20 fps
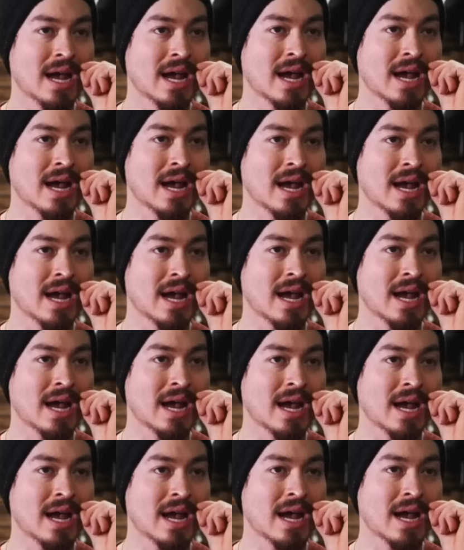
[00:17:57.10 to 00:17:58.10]
is he gonna say?
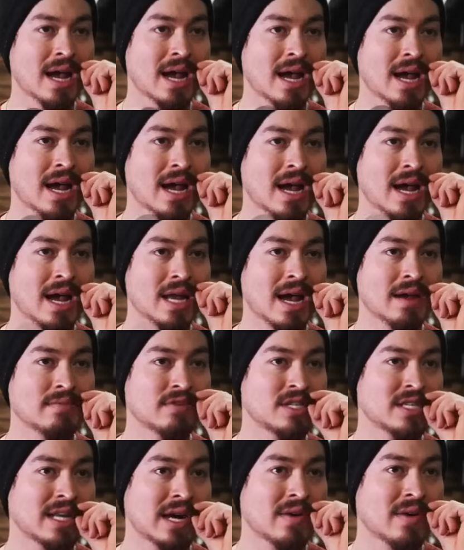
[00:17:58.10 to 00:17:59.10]
Have
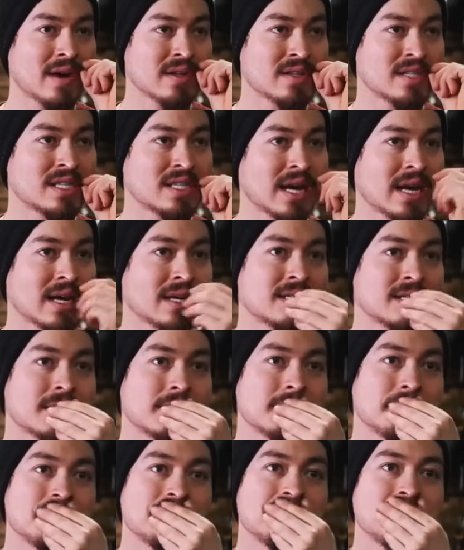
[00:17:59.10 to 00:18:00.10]
sterile sex,
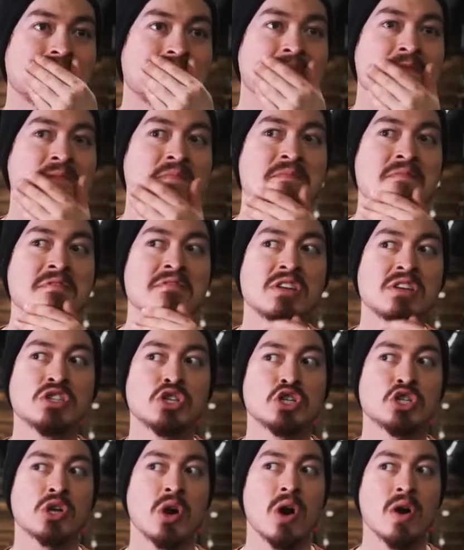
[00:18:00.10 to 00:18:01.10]
to
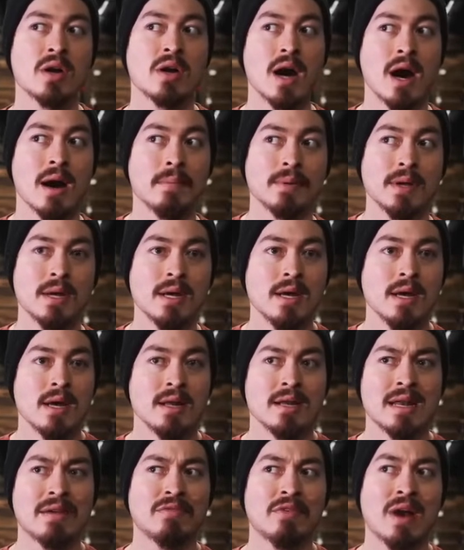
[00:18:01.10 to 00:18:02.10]
just hook up,
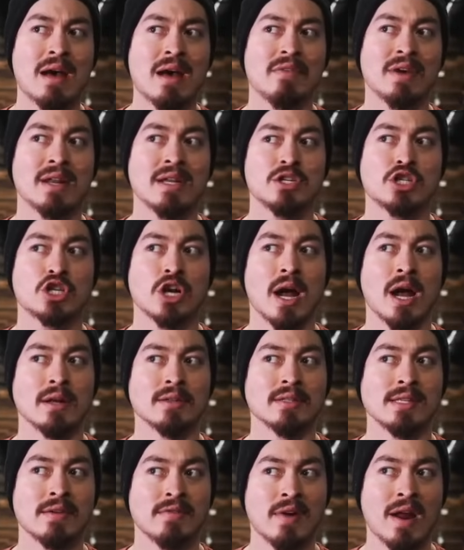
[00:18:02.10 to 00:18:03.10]
never have any
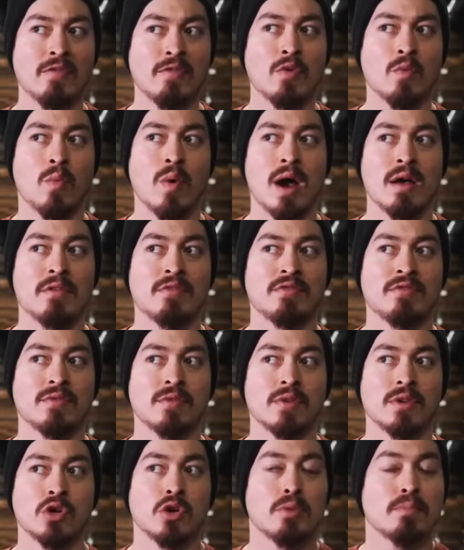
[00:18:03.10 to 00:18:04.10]
child, never have a wife.
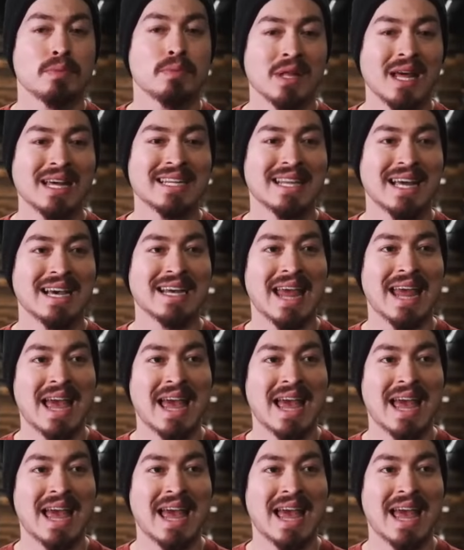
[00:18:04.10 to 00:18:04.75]
Your bloodline